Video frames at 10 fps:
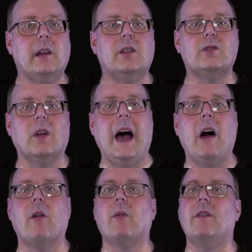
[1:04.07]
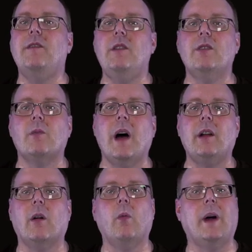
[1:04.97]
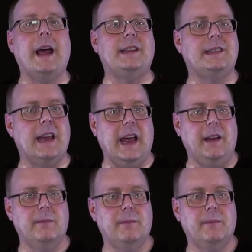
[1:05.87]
control how I review the wine or what I say.